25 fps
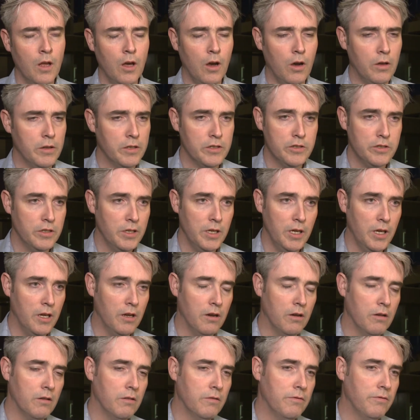Oh, the GAA
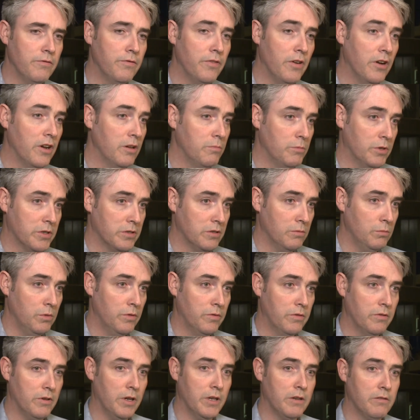are very much so moving
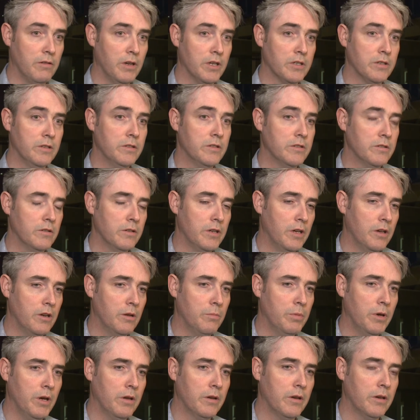in the right direction, there's no doubt
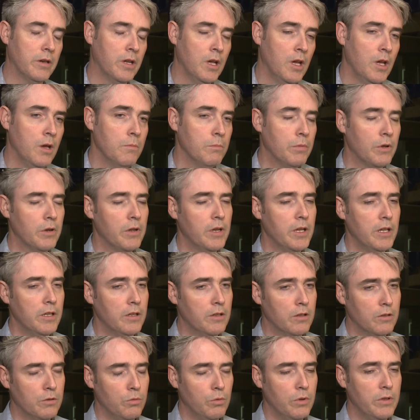about it. But
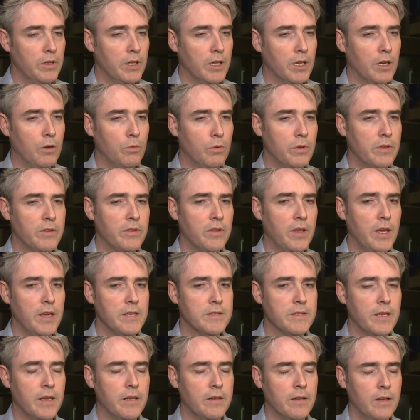the one thing I would say
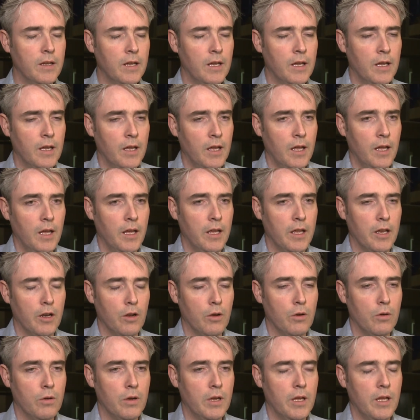is that,
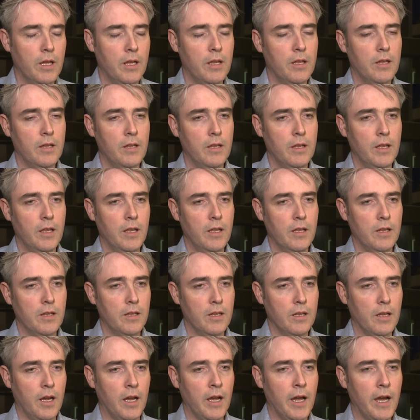you
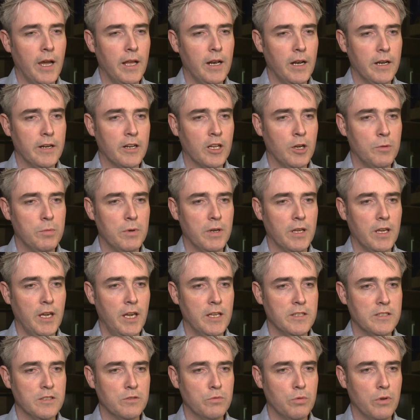highlight a couple of
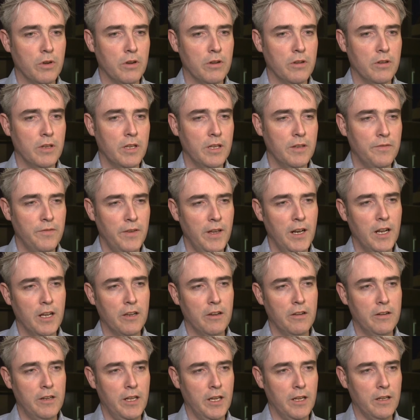cases where you feel
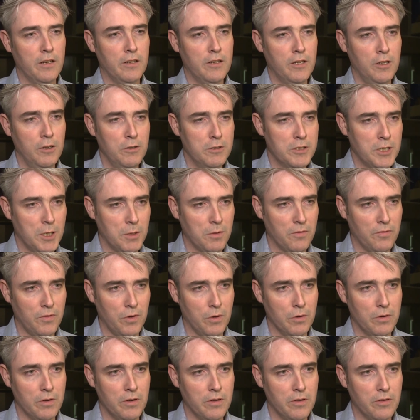like you're taking 2 steps
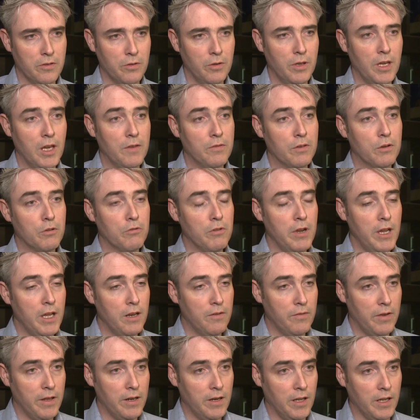forward. So you have a great
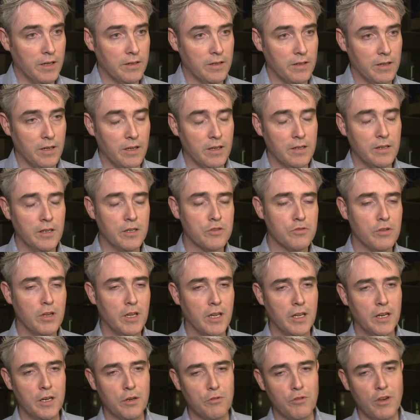event night tonight, and you try and
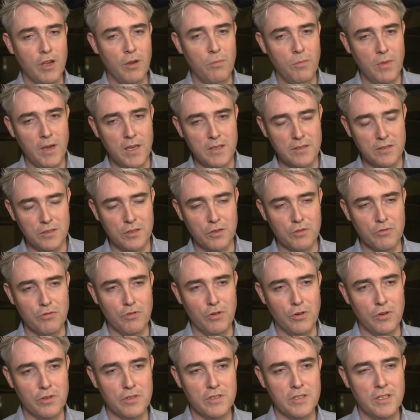get a great message
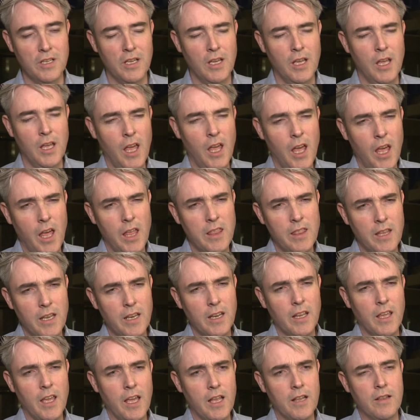across, and then
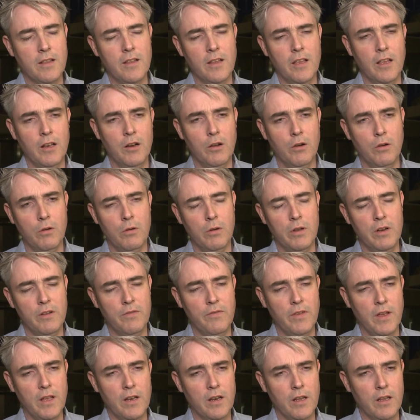you get, an
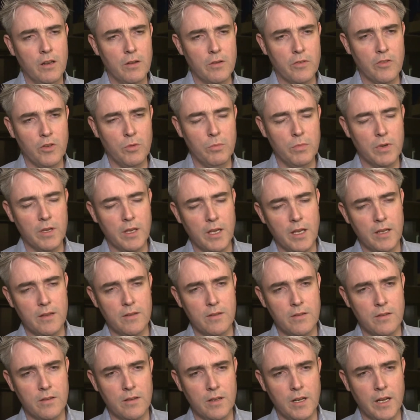event, someone
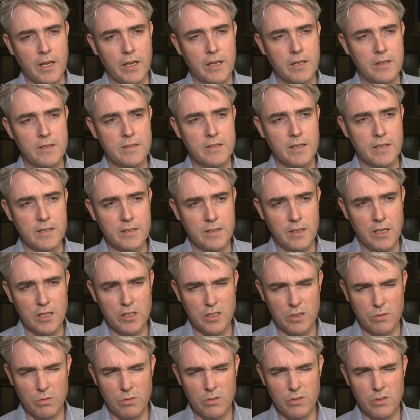gets, like in Six
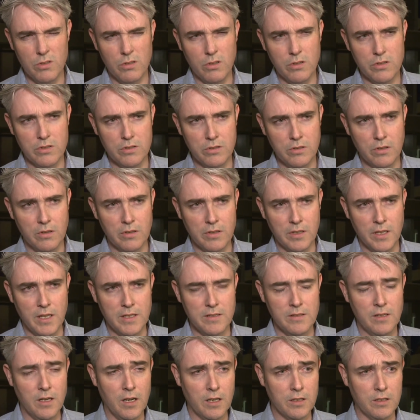Nations where George North
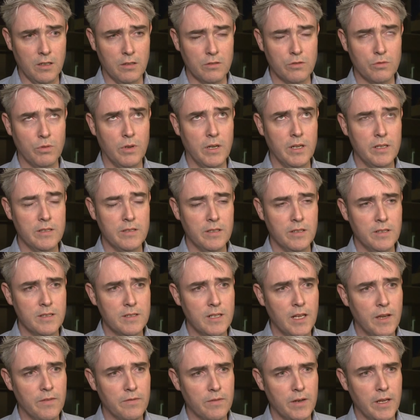gets knocked out twice and he's
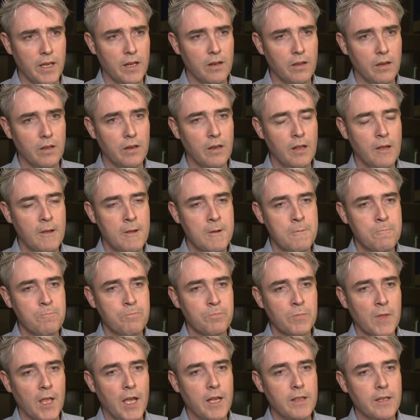left laid on,
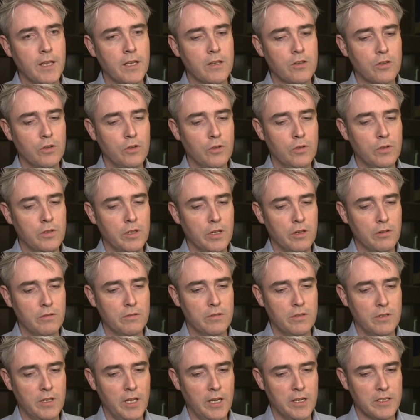and that totally
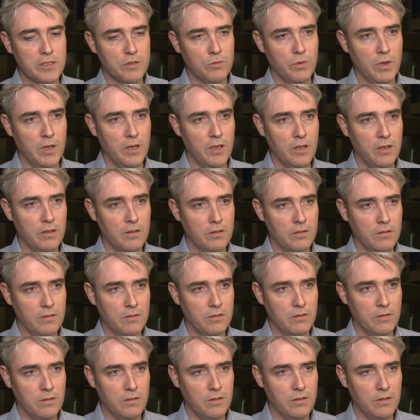takes away
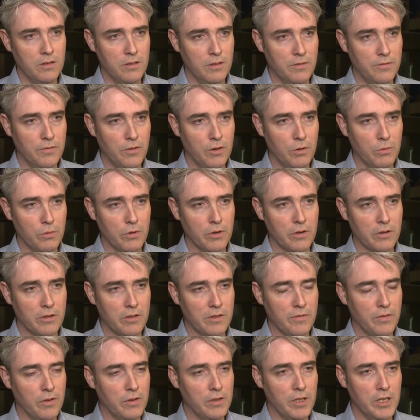the footwork or
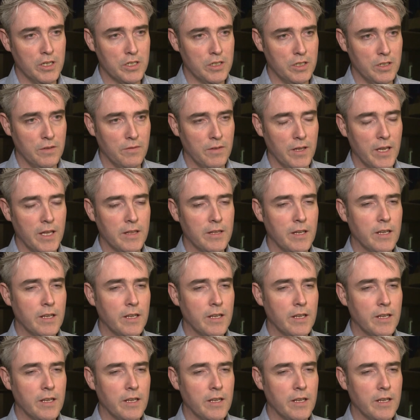the foundation you've laid.